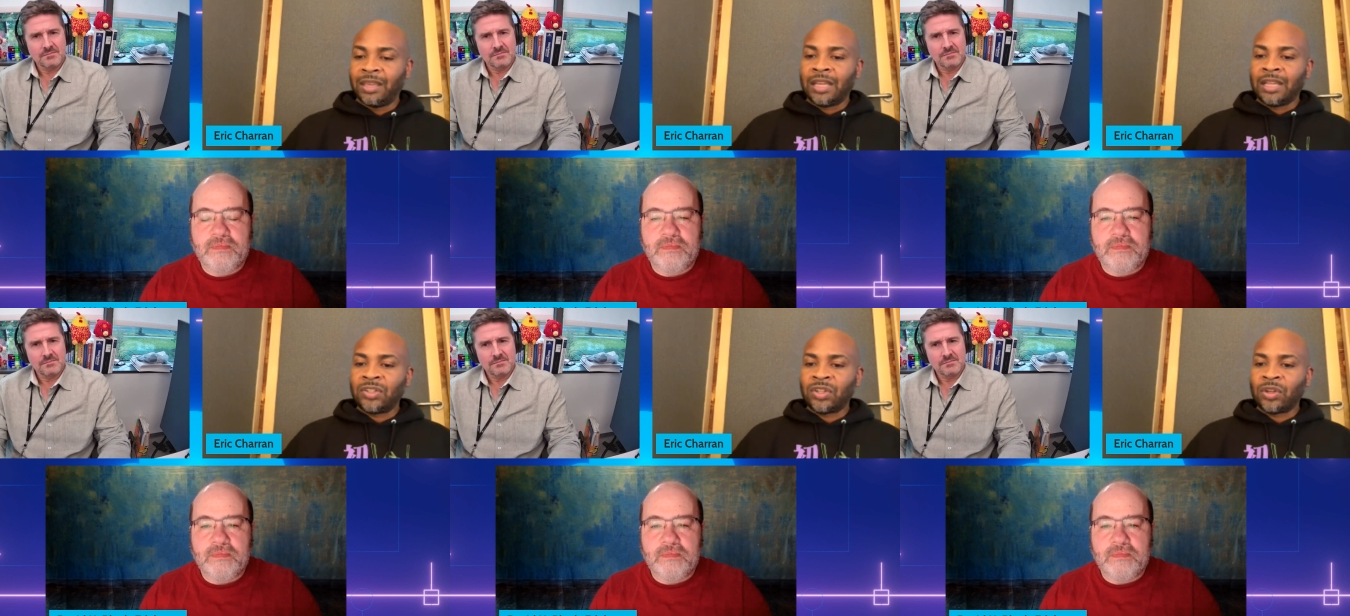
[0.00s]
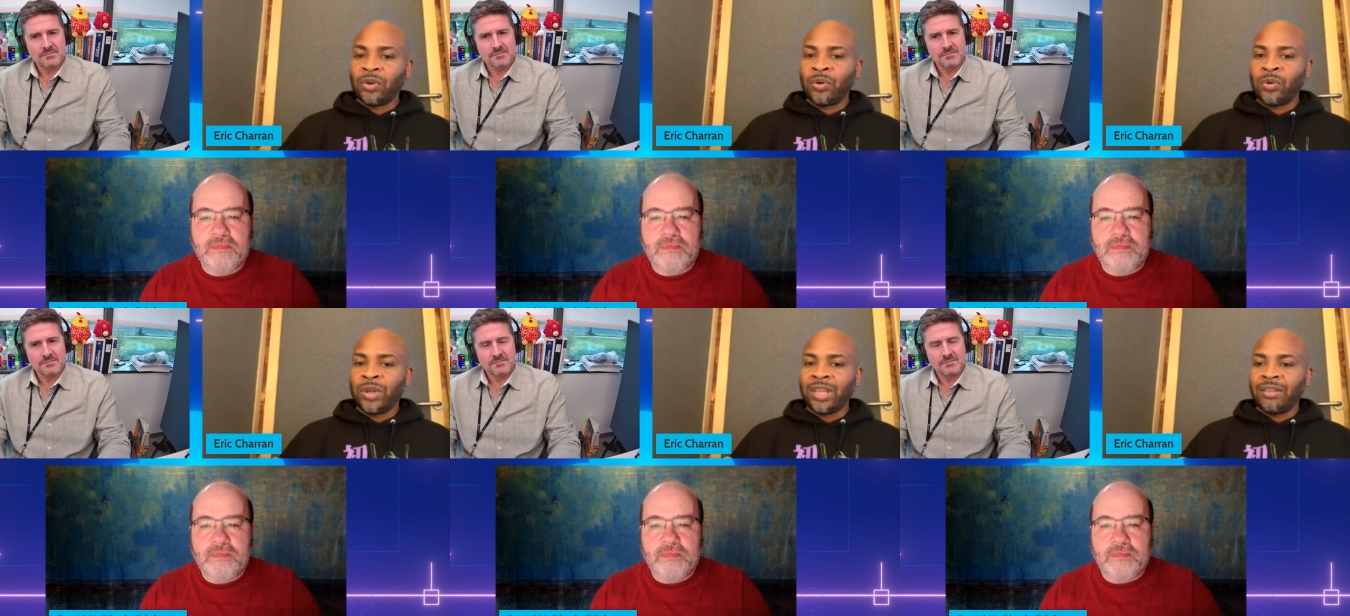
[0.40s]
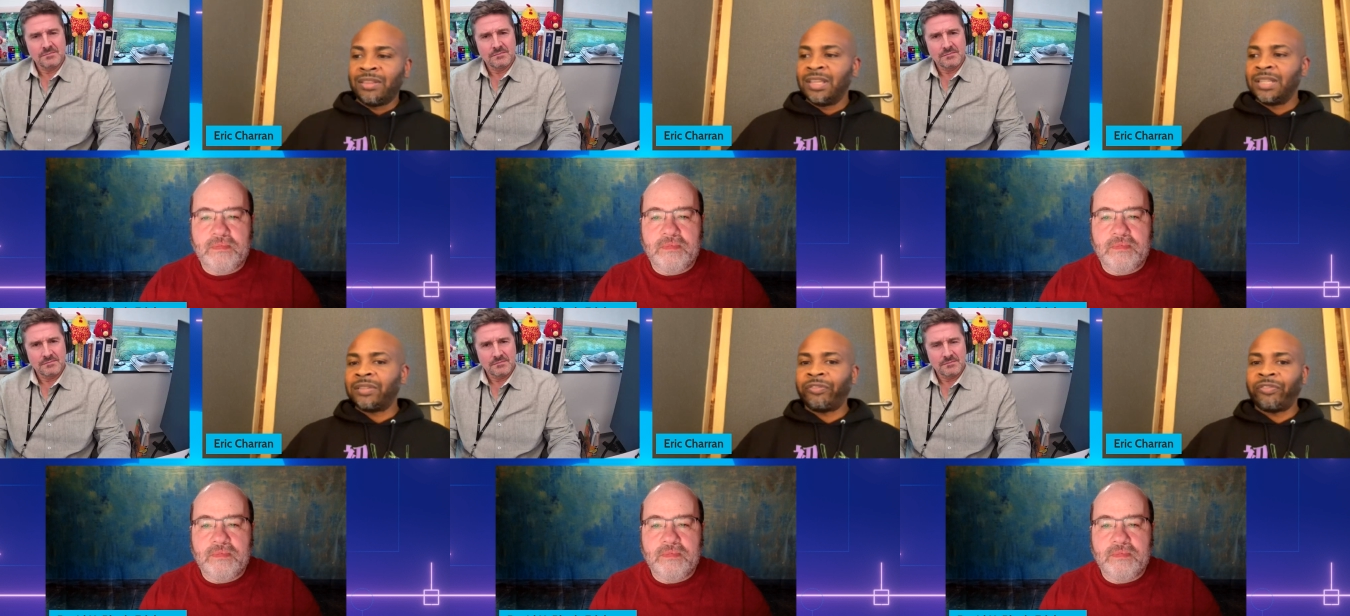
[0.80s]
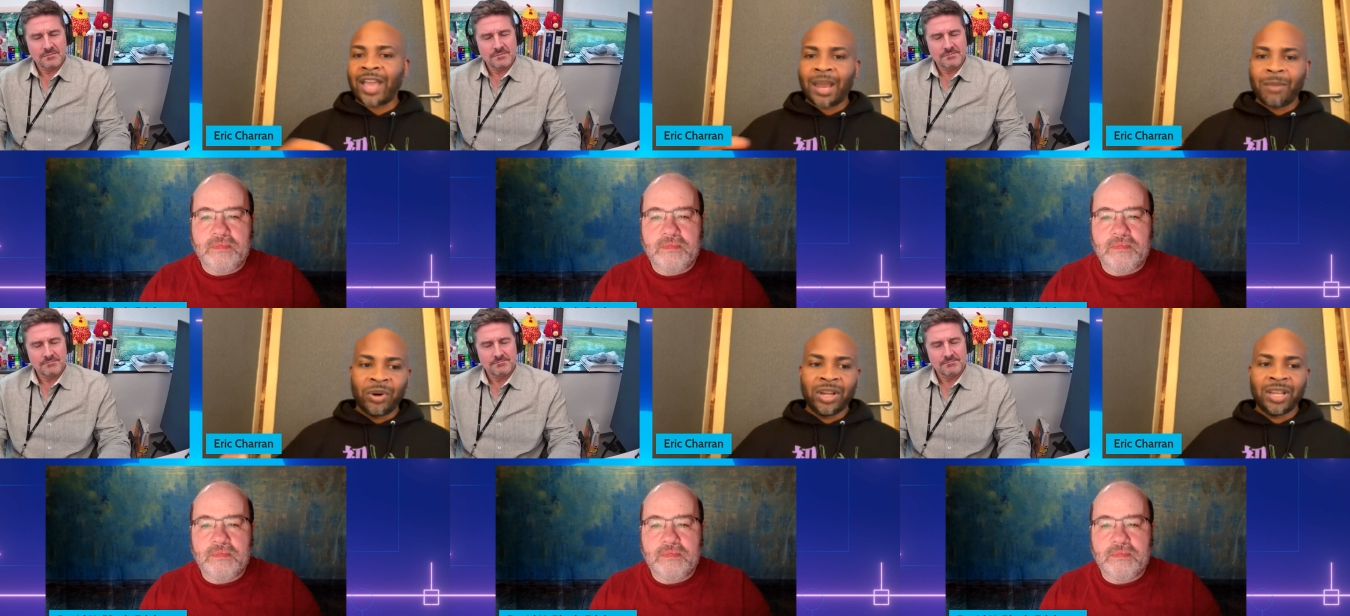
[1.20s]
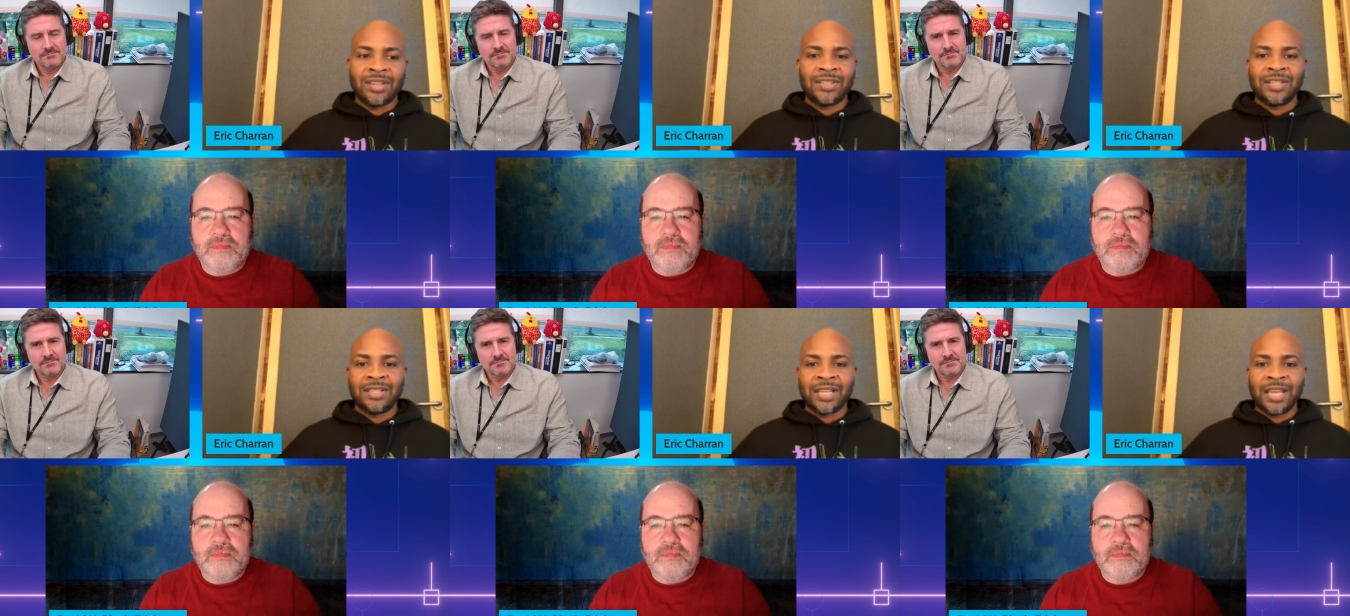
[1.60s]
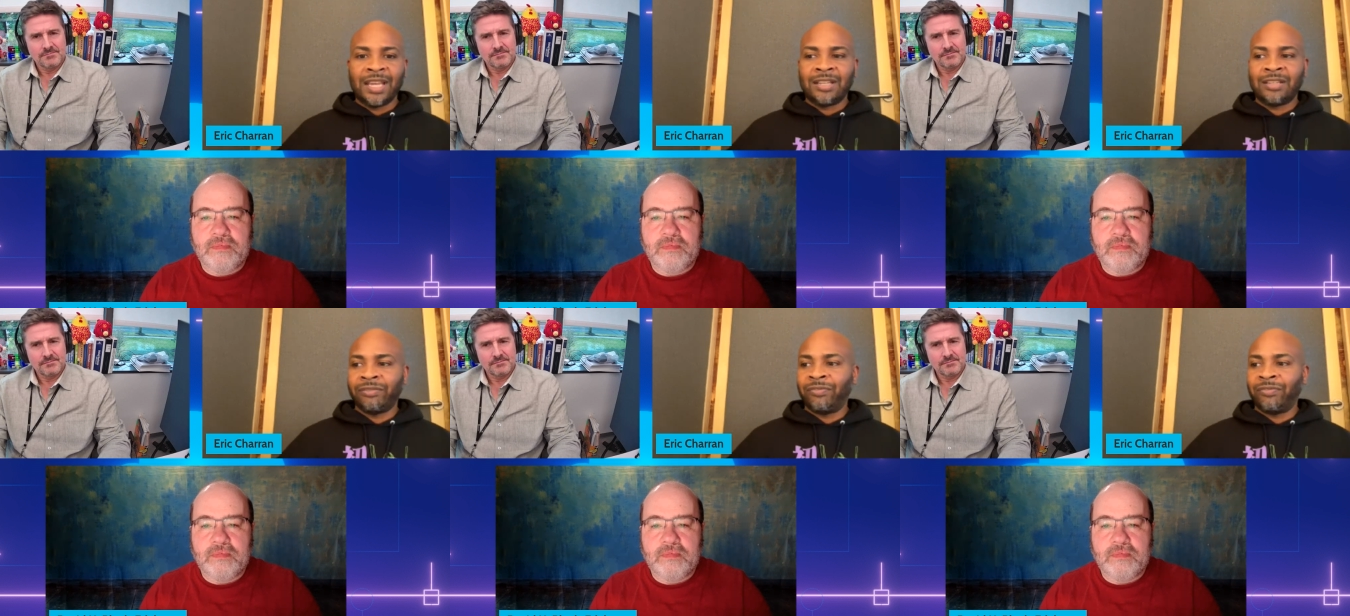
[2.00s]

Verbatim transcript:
Speaker 1: And so this fabric is designed